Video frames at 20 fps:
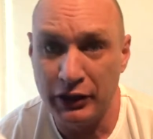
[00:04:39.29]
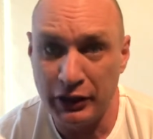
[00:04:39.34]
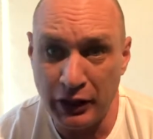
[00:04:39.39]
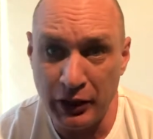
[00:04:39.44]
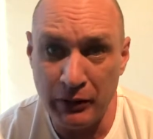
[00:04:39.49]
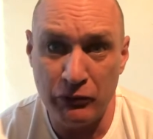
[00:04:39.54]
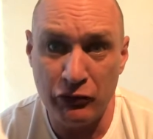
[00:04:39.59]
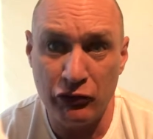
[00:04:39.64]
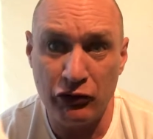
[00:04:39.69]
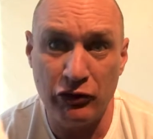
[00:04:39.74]

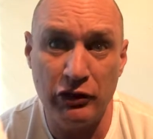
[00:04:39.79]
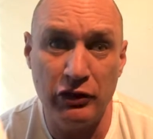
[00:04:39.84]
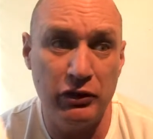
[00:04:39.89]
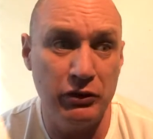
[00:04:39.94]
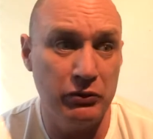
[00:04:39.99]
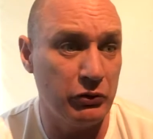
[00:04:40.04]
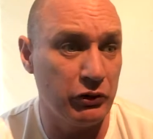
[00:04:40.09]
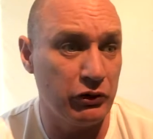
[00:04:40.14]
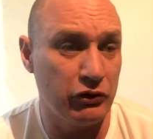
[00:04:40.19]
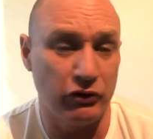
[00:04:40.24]

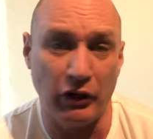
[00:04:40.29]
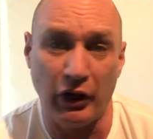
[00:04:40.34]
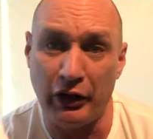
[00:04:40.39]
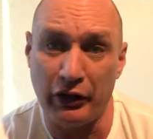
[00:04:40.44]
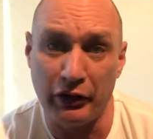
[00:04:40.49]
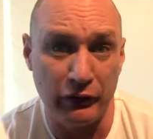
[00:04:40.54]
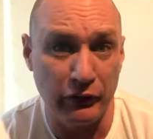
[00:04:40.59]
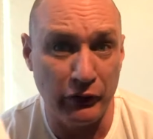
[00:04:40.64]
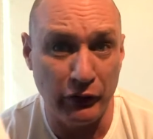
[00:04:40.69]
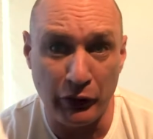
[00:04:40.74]
kimchi, which
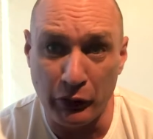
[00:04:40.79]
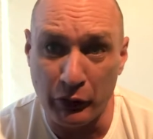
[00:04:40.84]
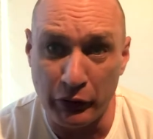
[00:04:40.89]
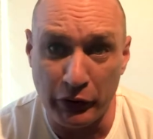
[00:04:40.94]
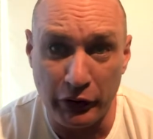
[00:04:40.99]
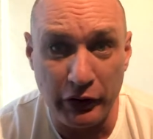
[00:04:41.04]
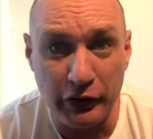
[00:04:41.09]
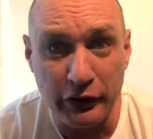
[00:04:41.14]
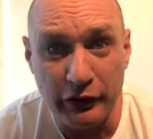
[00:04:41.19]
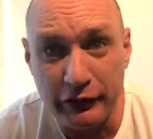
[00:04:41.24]
I don't even know
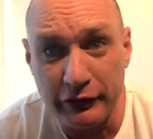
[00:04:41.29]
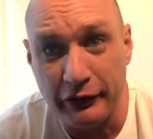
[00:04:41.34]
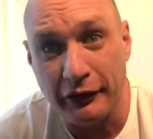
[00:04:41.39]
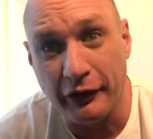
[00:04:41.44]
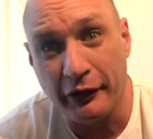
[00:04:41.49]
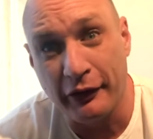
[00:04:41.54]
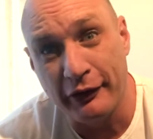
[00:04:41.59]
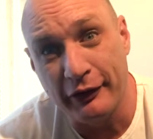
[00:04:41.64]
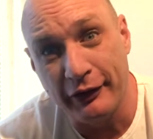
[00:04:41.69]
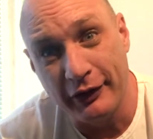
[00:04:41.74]
what it is
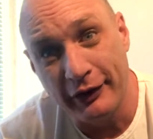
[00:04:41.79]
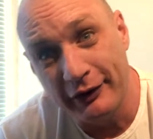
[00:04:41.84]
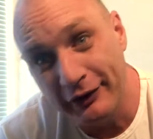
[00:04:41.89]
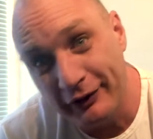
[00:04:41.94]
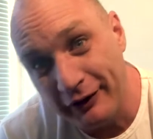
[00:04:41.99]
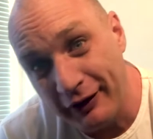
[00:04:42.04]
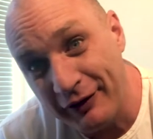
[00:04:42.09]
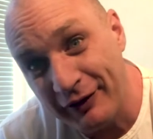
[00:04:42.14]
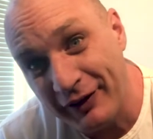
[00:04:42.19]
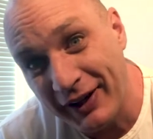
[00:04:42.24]
because I don't eat
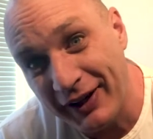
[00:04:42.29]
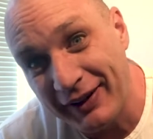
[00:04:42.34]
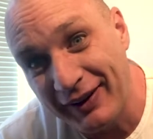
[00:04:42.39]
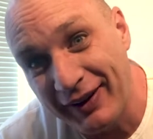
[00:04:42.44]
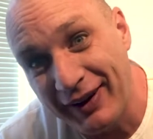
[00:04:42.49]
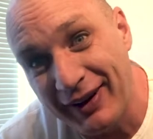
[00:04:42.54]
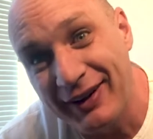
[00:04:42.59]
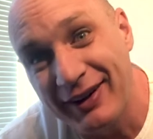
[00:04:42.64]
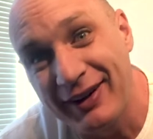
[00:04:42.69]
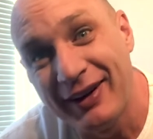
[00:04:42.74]
stuff like
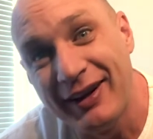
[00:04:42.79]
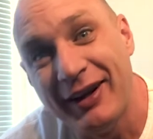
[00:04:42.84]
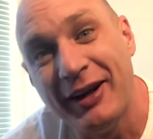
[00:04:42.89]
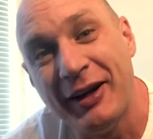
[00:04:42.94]
that,